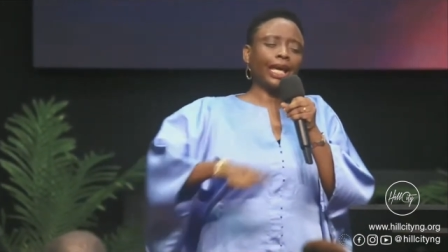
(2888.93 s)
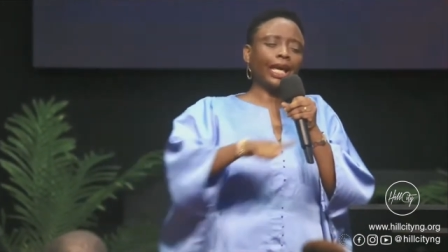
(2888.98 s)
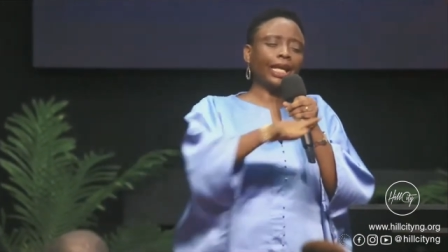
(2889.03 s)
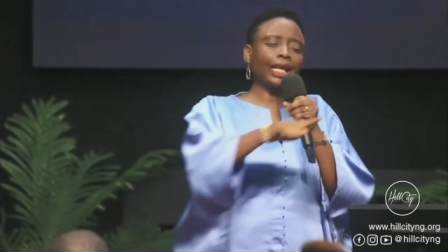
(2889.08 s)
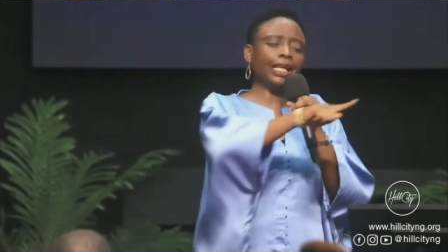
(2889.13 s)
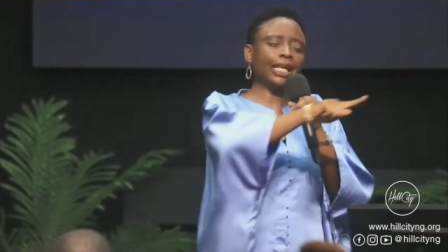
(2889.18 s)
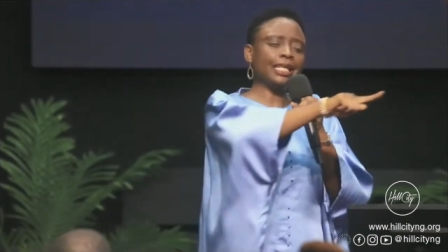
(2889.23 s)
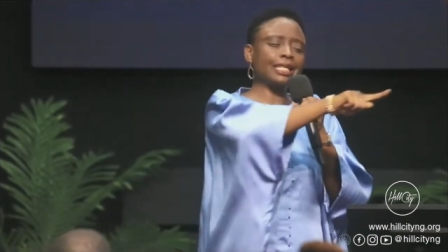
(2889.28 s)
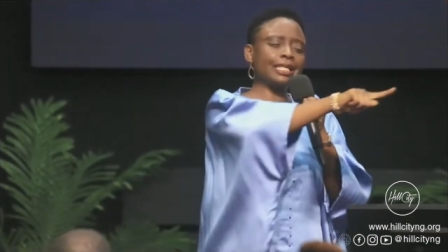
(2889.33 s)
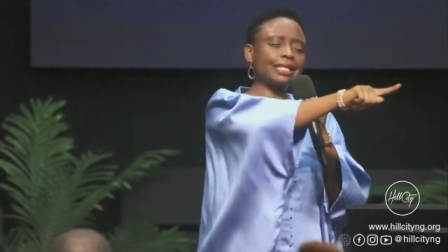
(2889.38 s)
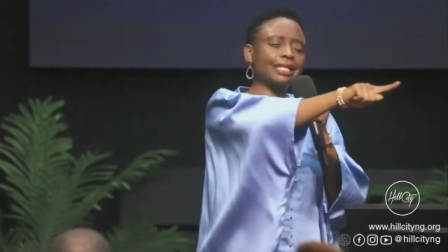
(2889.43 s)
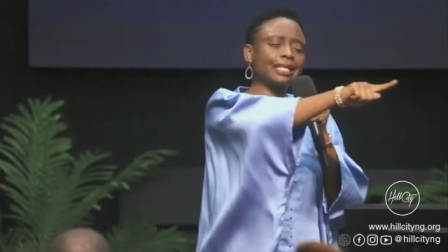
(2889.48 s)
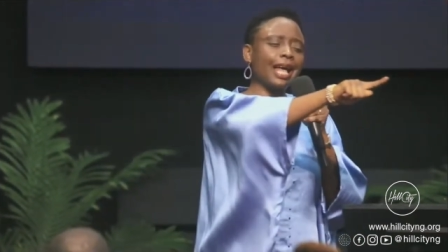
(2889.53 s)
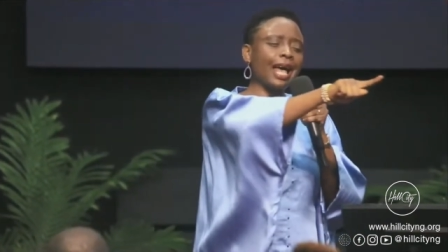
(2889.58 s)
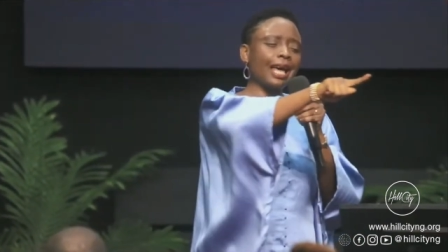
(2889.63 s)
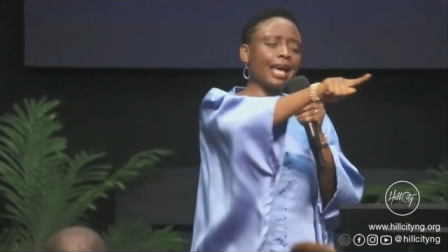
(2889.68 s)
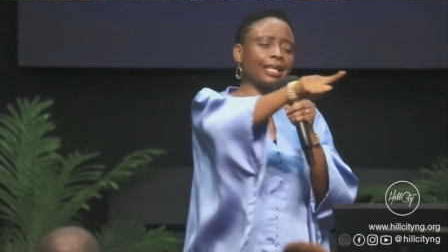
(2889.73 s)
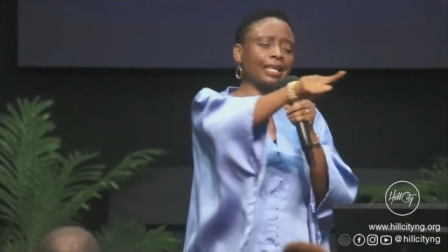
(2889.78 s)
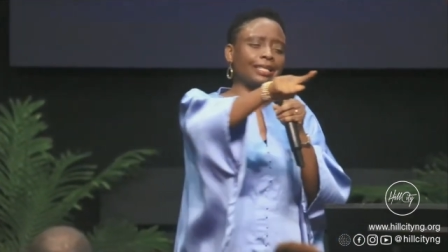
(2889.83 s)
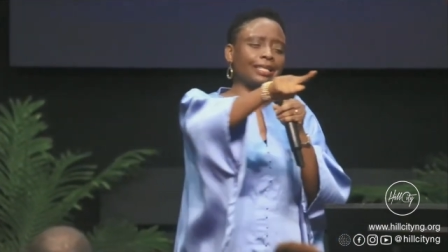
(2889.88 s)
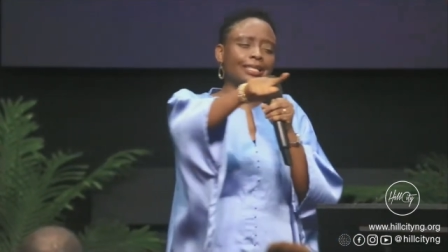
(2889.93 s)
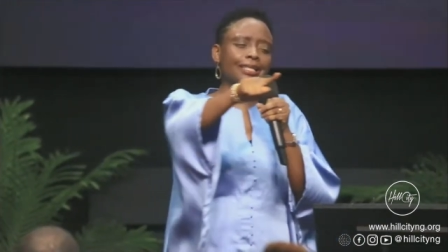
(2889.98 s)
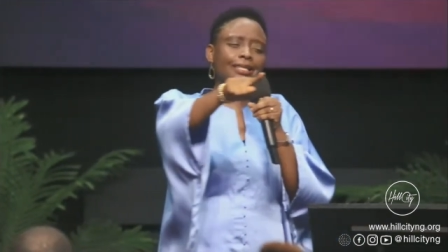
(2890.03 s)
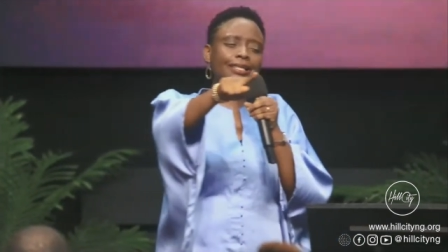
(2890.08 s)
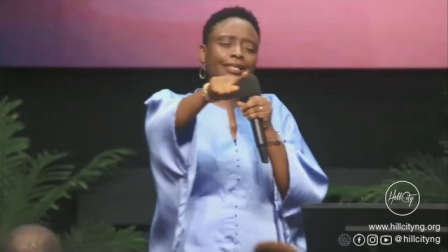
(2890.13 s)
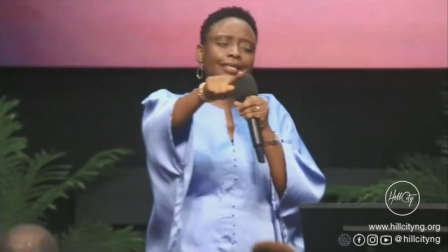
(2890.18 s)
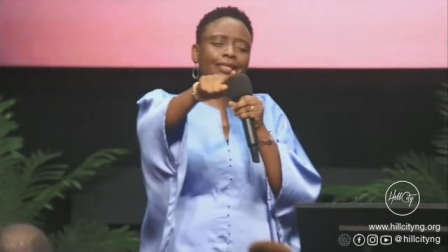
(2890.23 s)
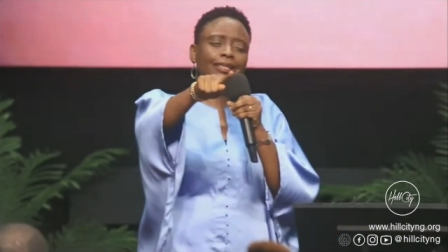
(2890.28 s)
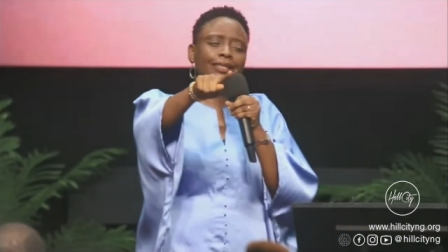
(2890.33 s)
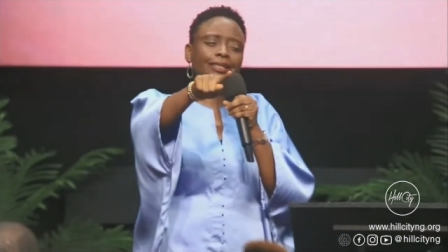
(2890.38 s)
in his sight,
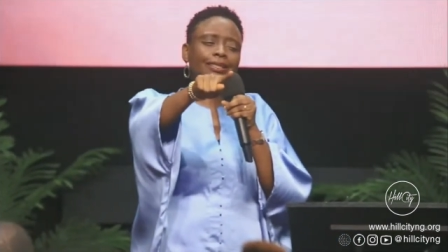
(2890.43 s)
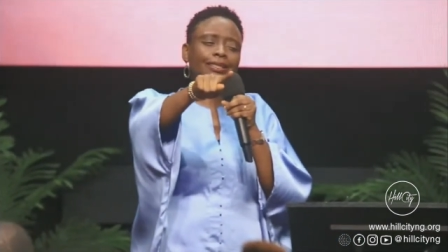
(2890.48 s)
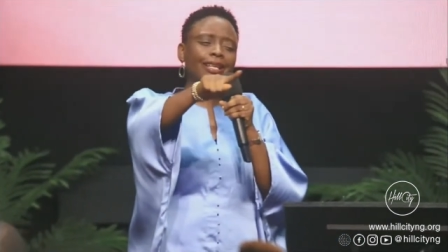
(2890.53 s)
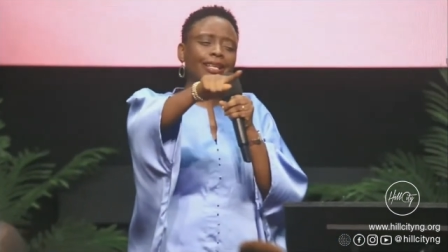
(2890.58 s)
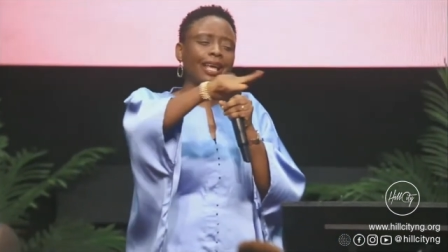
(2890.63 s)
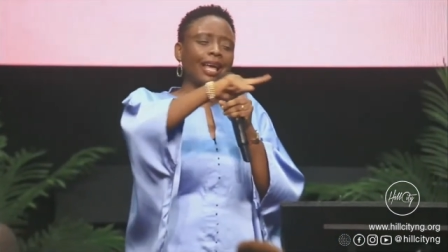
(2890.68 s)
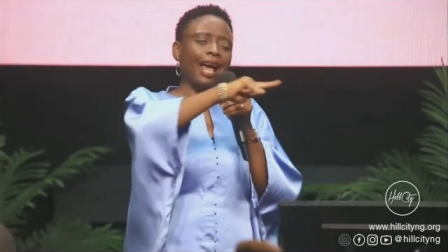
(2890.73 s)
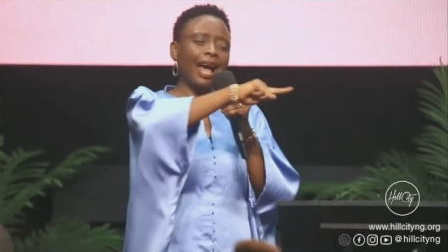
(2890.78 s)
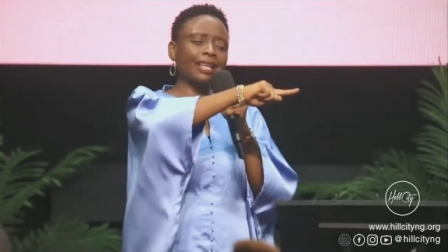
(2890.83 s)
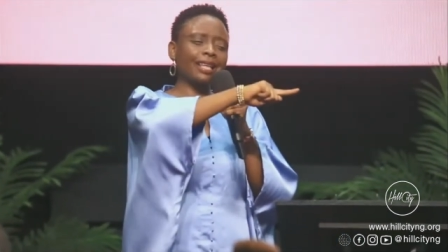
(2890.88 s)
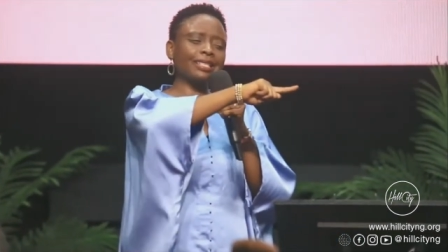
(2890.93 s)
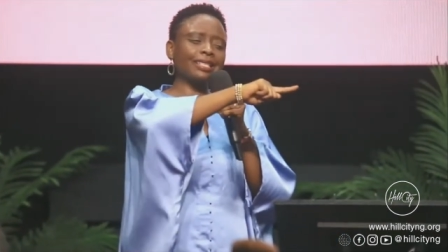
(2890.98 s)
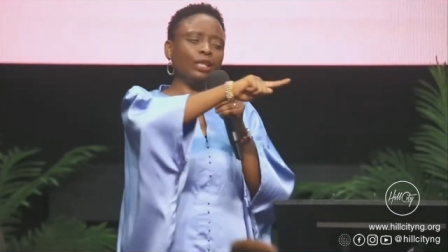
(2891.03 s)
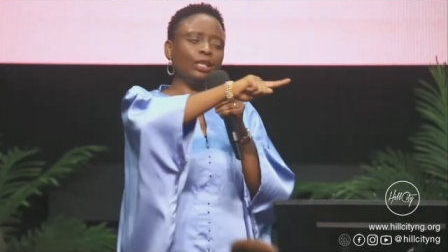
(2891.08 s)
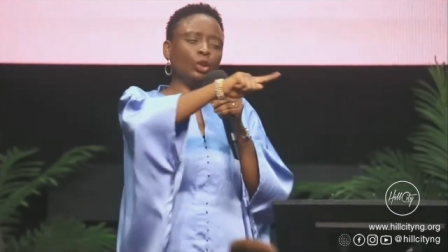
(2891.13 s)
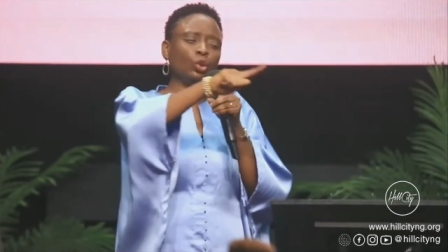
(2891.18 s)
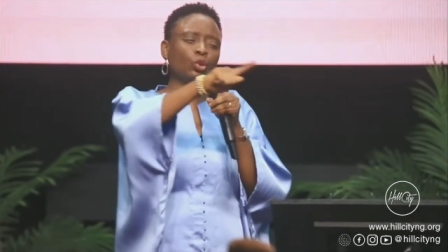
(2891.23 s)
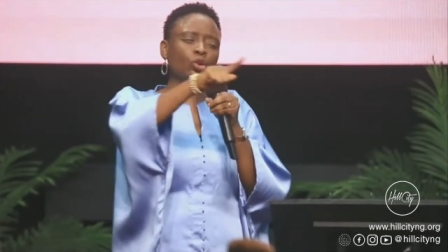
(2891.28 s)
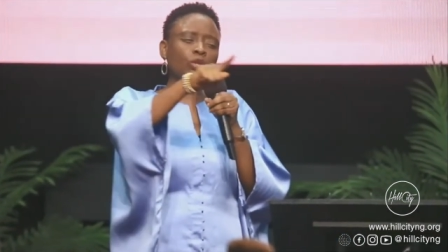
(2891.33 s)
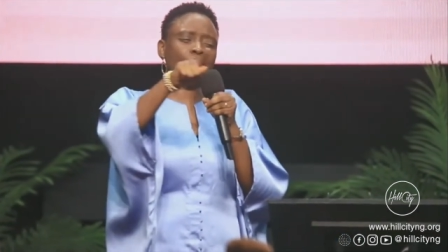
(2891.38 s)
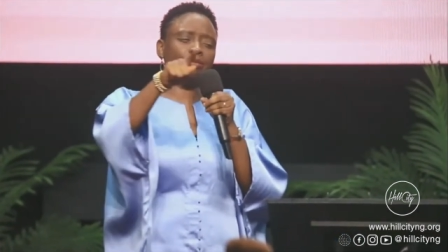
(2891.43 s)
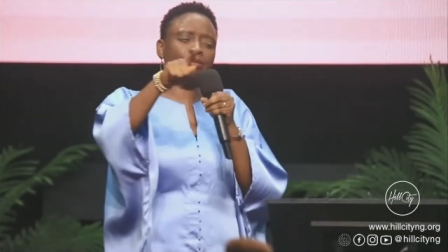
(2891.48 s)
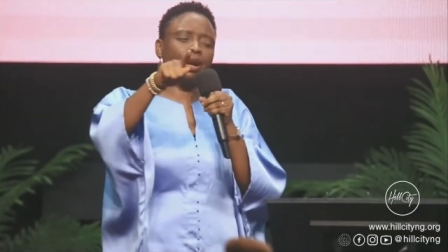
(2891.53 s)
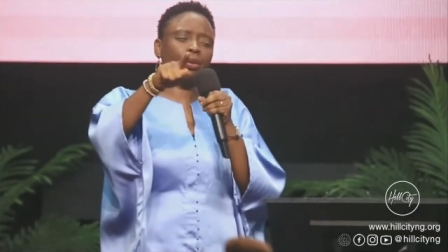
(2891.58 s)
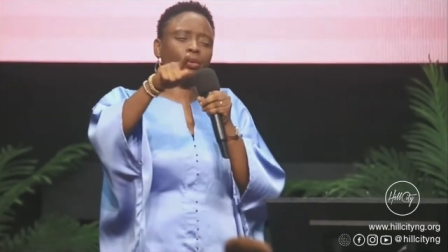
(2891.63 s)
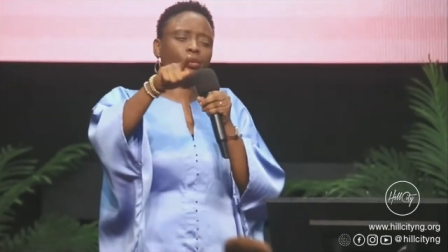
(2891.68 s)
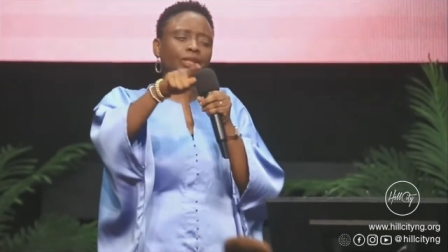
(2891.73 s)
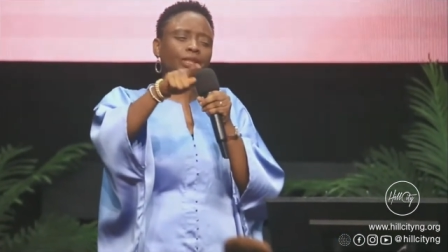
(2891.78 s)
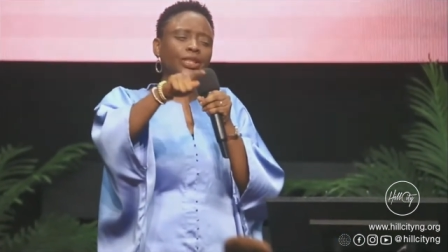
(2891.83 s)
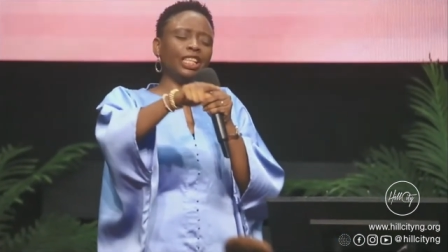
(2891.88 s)
as he looks
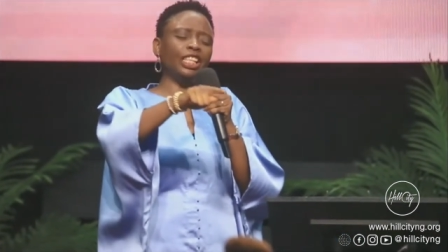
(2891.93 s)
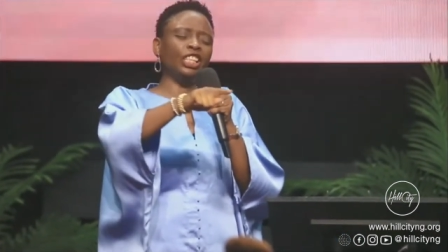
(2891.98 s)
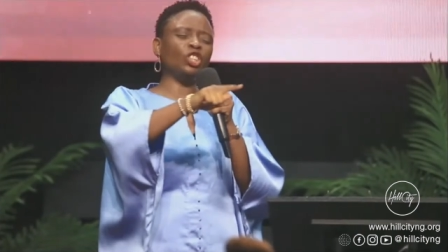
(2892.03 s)
around,